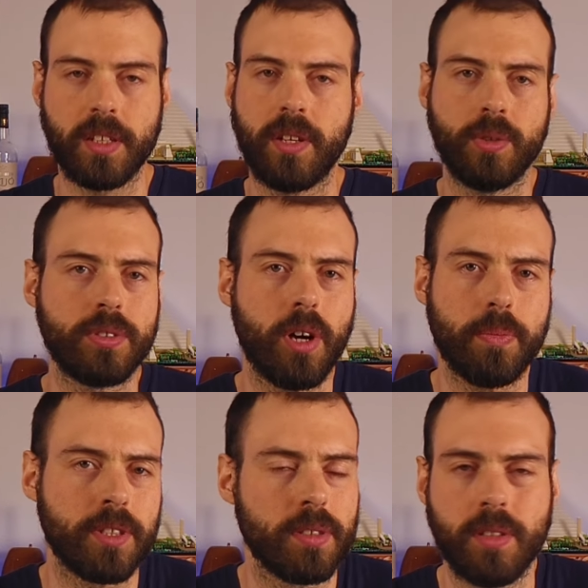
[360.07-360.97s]
No, stop
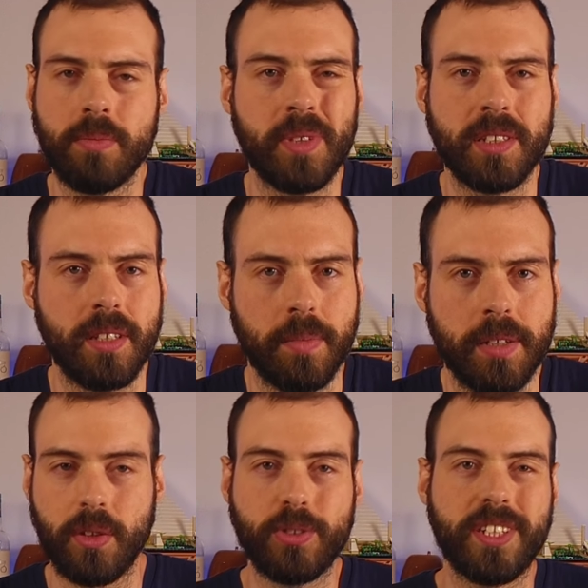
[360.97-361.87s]
it. Don't be Timmy.
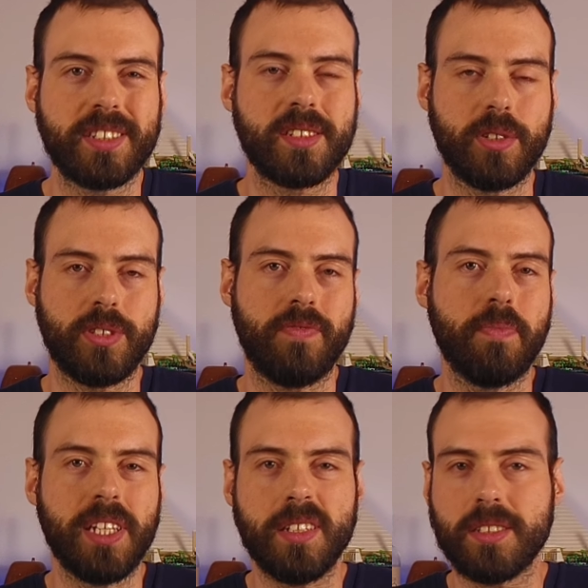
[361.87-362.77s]
Those exclusive
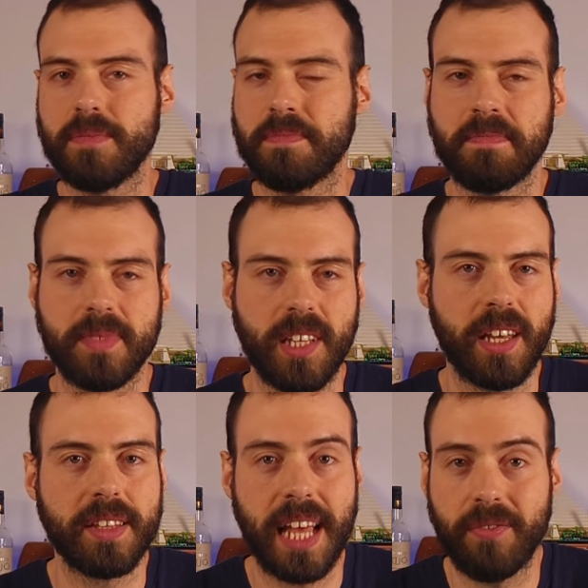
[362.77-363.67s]
minis, they
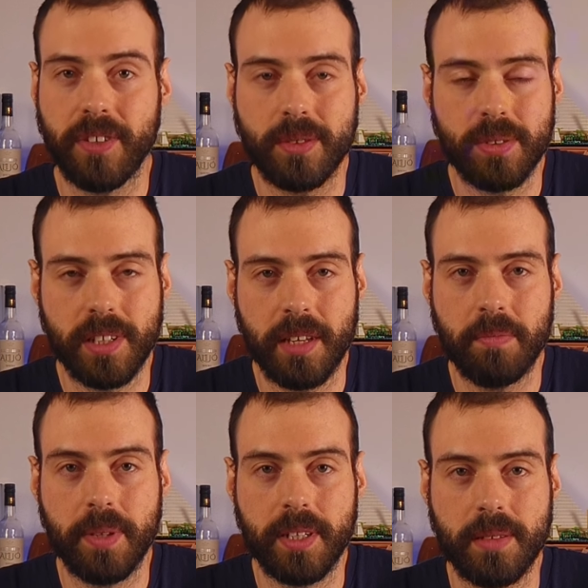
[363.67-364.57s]
add nothing to the
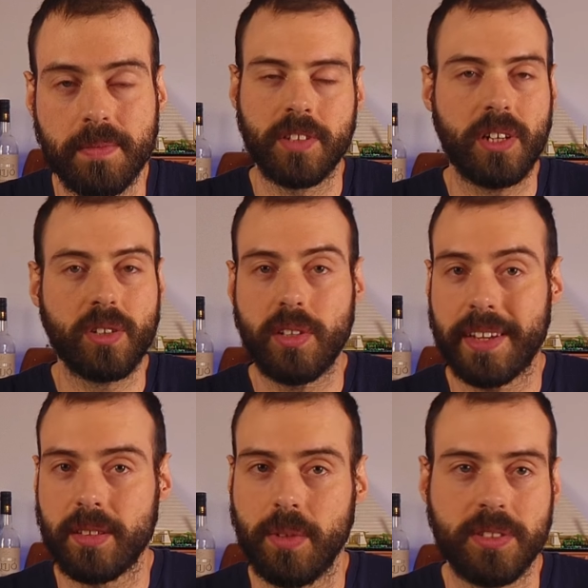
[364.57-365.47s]
gameplay. They're
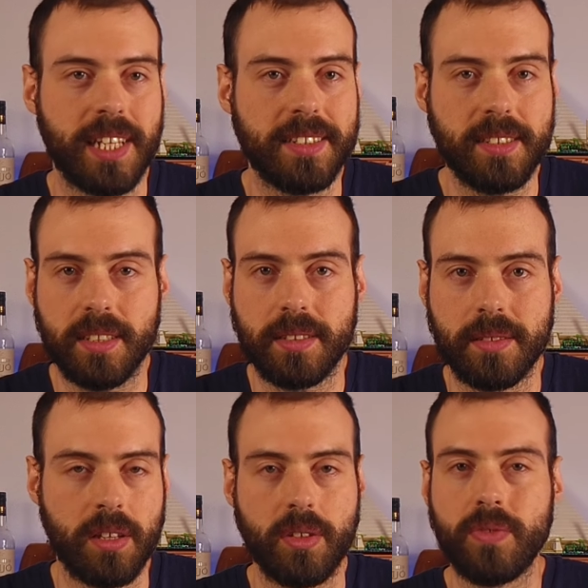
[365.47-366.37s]
collectibles, that's it.
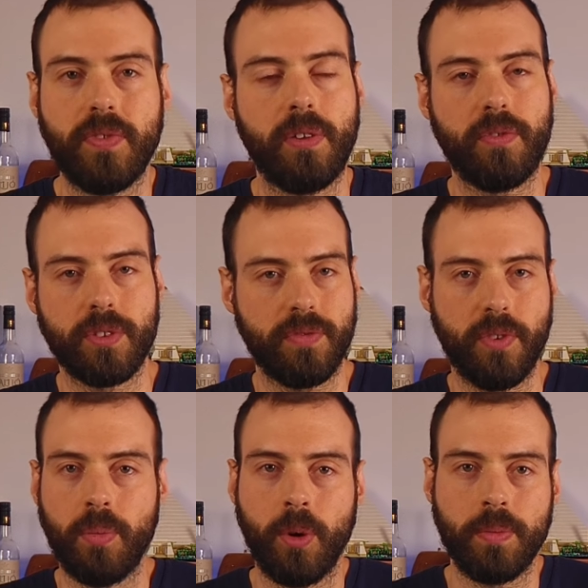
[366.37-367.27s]
Don't fall for the
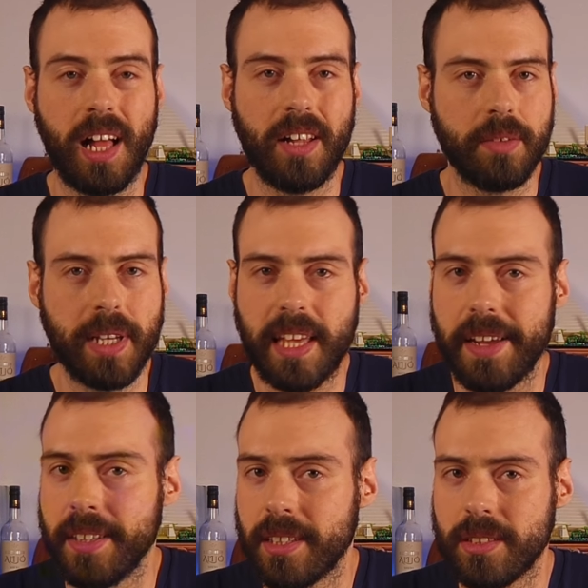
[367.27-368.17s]
FOMO. All the
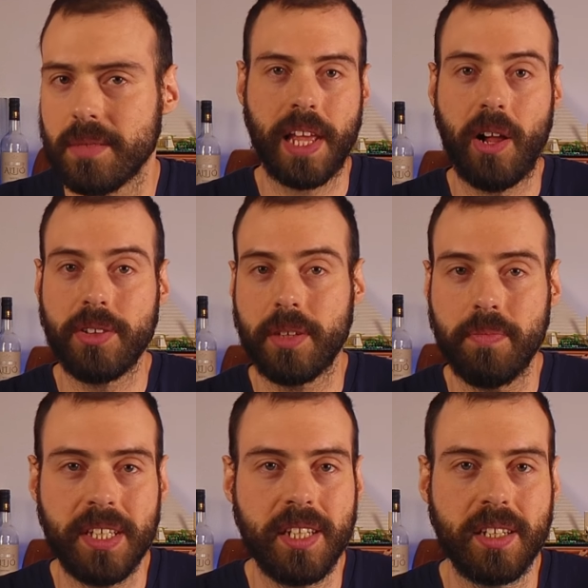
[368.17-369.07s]
mechanics, all the
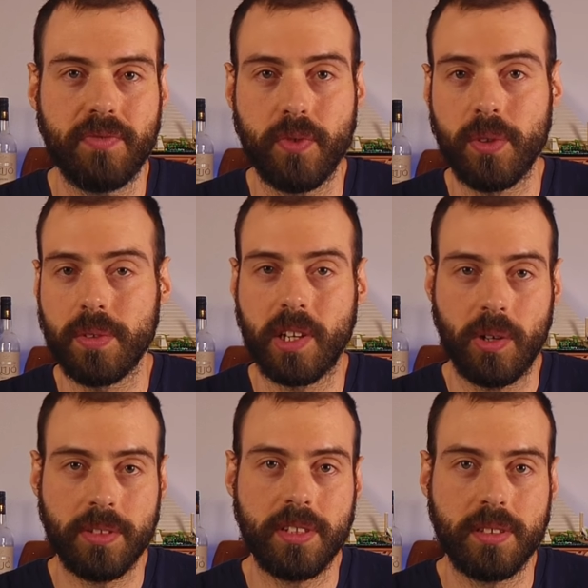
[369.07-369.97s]
meaningful
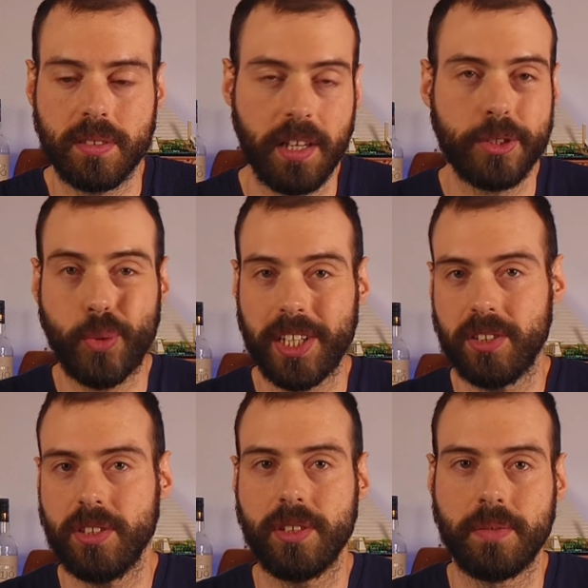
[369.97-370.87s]
content, it's right
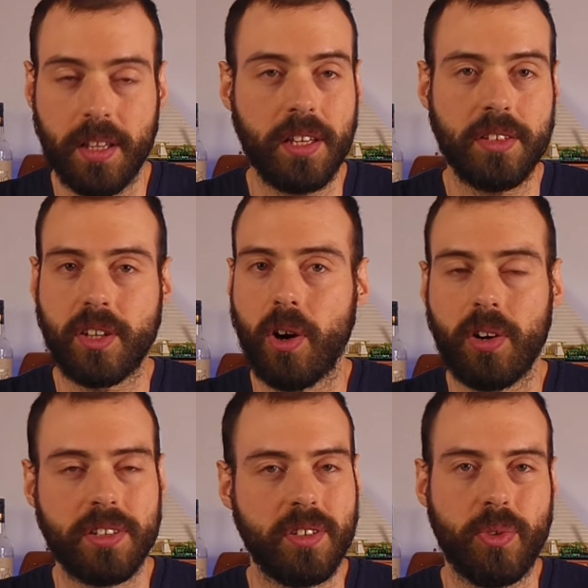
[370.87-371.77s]
here, in the core
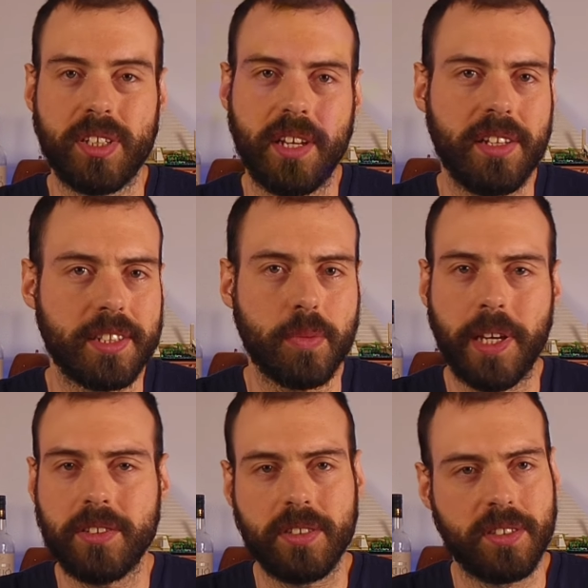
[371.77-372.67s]
and the retail
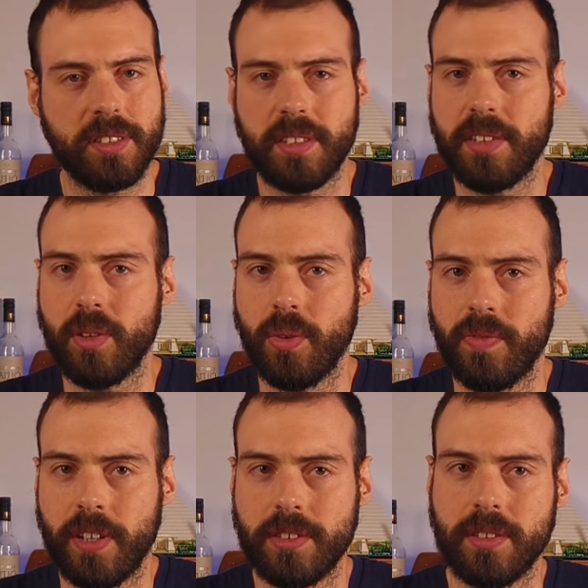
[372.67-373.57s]
expansions and standalone
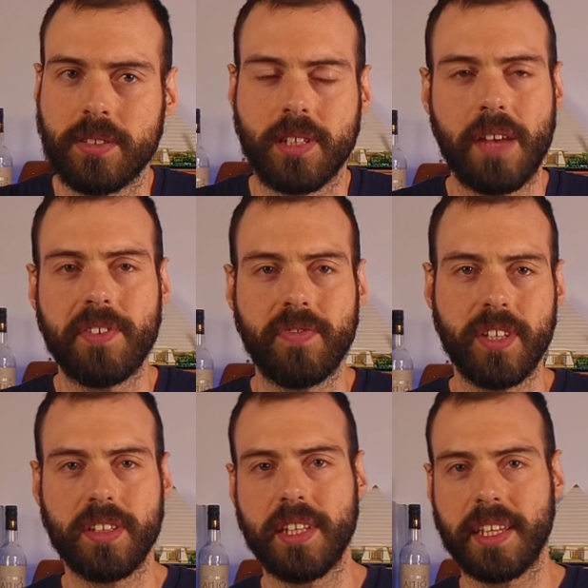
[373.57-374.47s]
versions. Everything
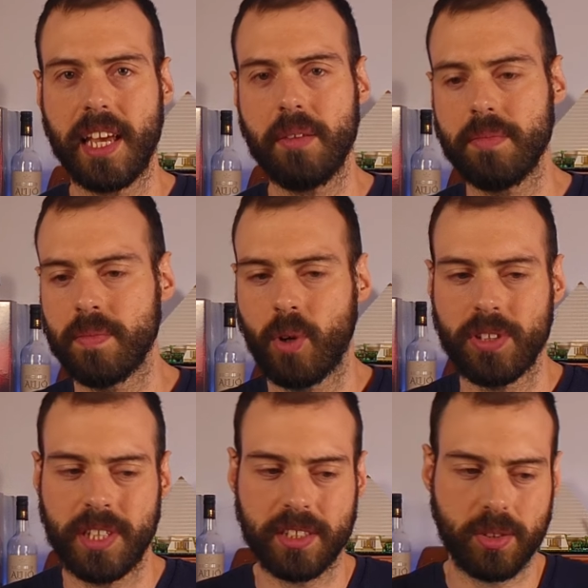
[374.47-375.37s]
in the game, or
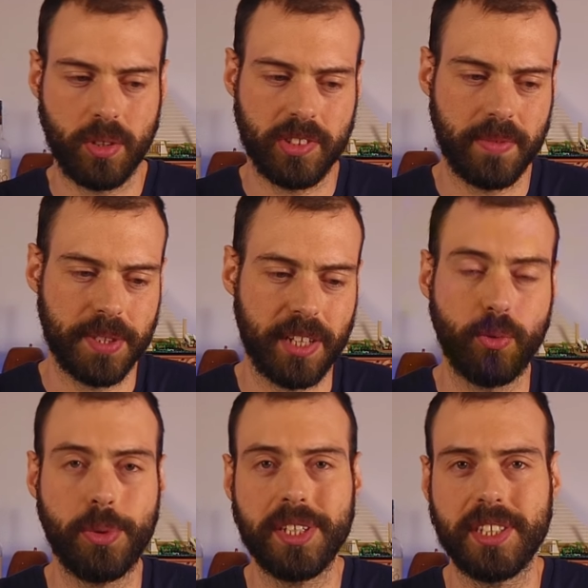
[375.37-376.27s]
the exclusives that
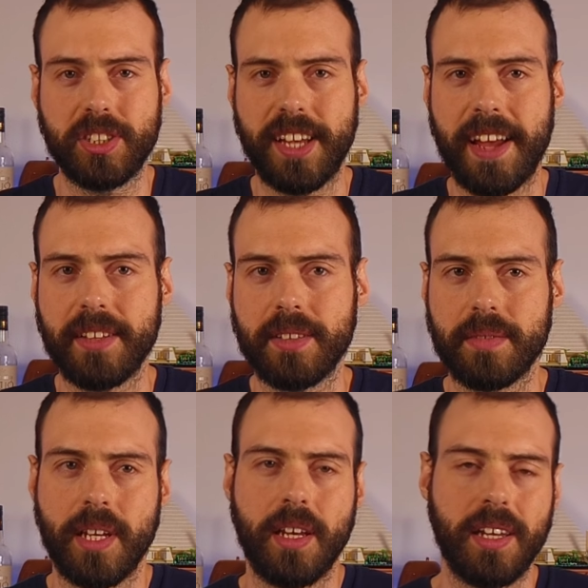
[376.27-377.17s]
really shined,
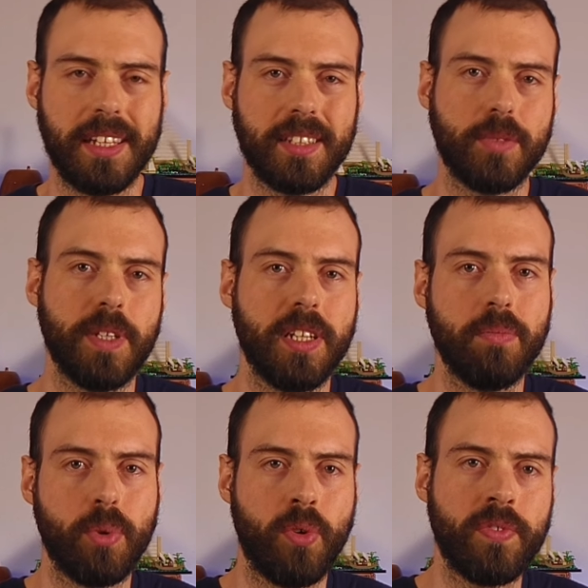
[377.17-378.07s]
it has been
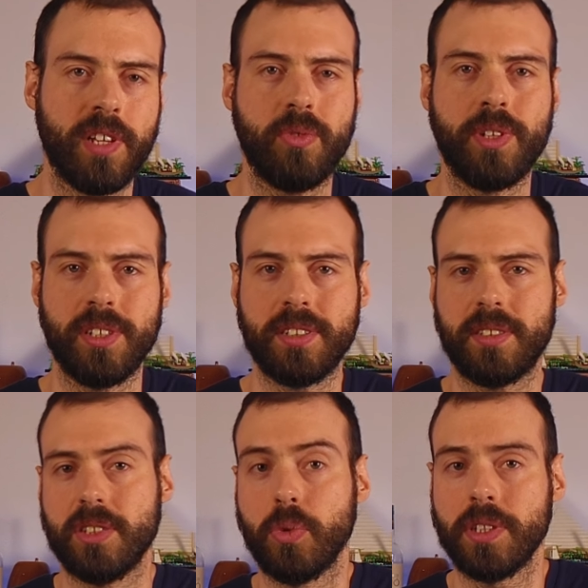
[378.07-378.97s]
improved and released
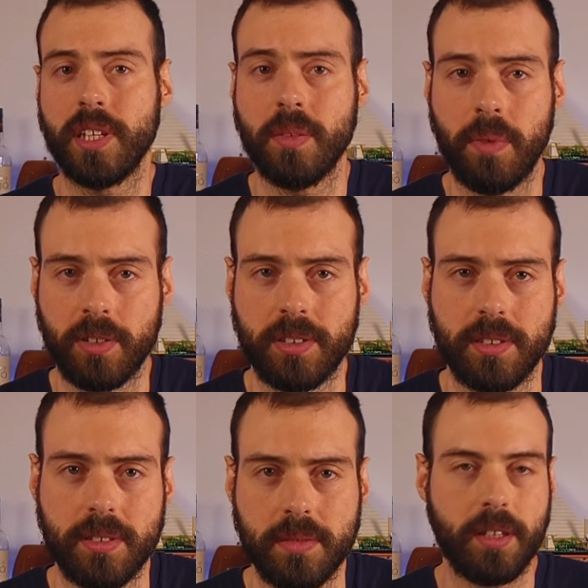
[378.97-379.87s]
as retail
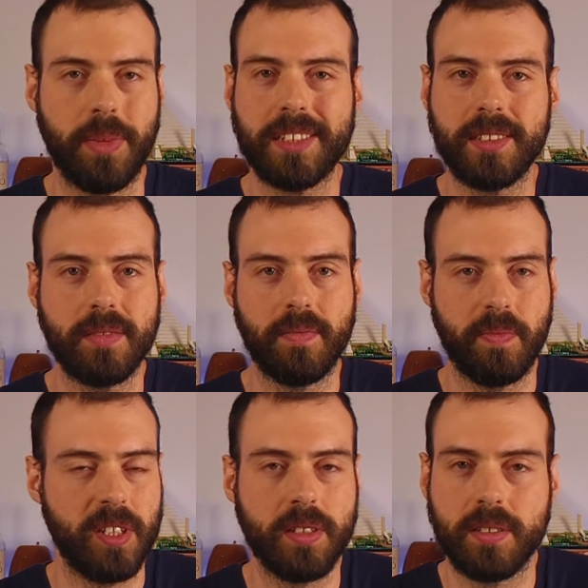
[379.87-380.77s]
boxes. The best
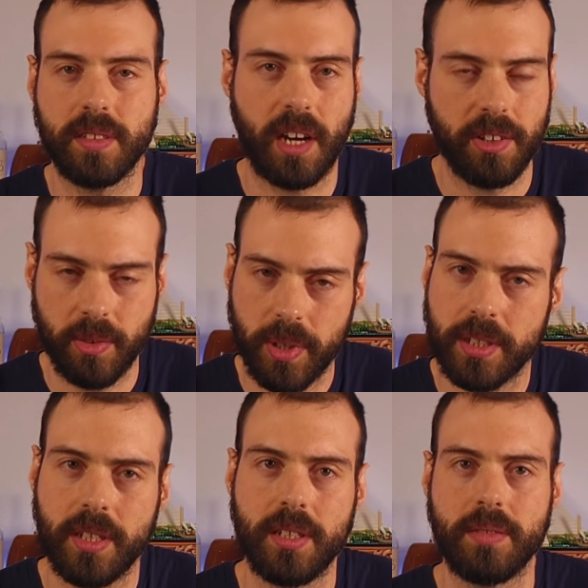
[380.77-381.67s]
villains are in
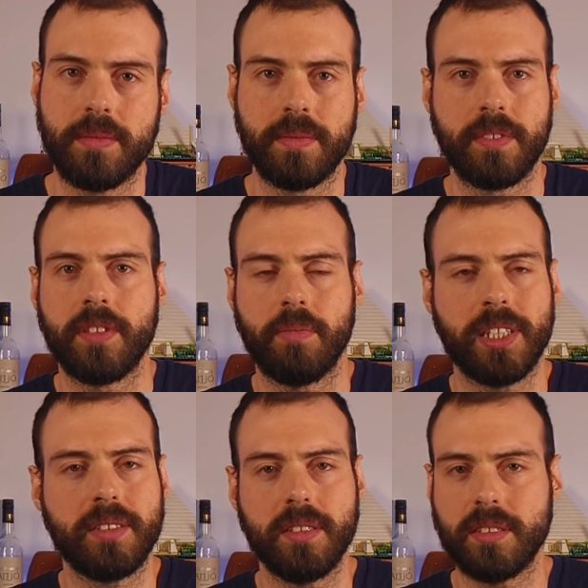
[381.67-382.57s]
retail, the
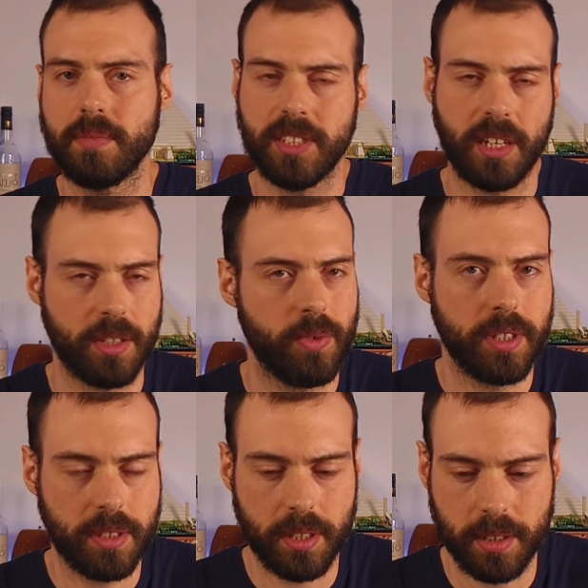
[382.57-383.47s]
best systems are in
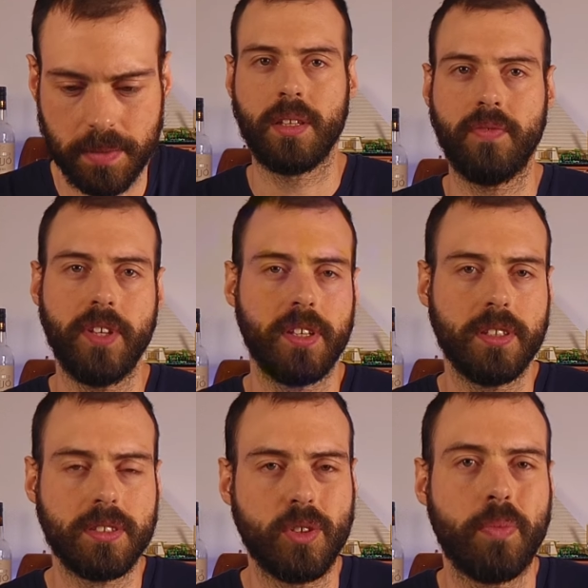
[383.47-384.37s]
retail. The thing
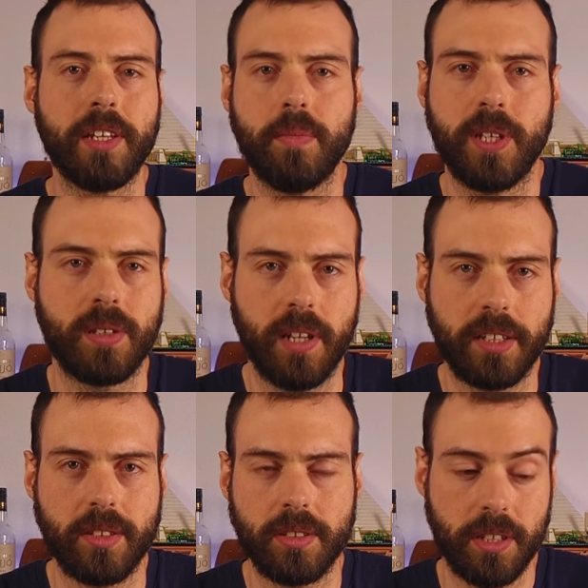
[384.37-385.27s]
is, you might be a
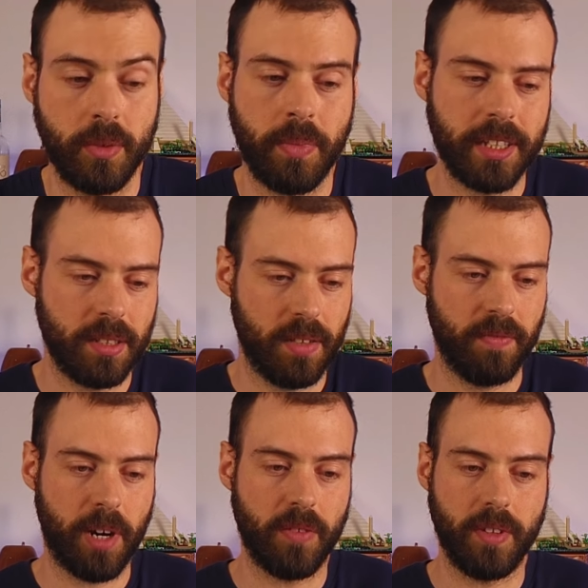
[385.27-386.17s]
collector and you might love
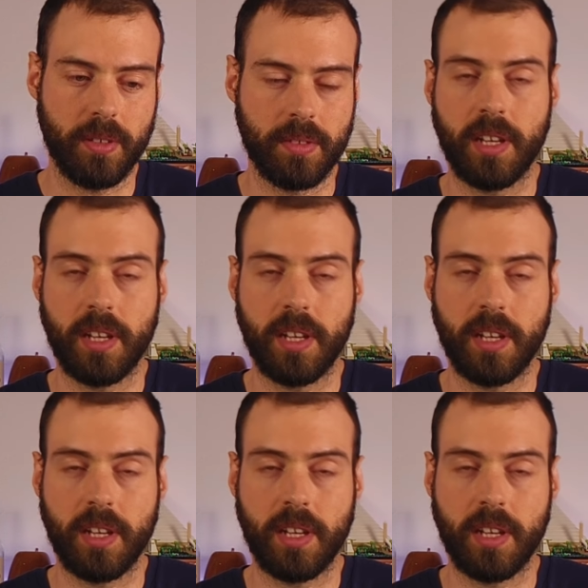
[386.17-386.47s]
Marvel.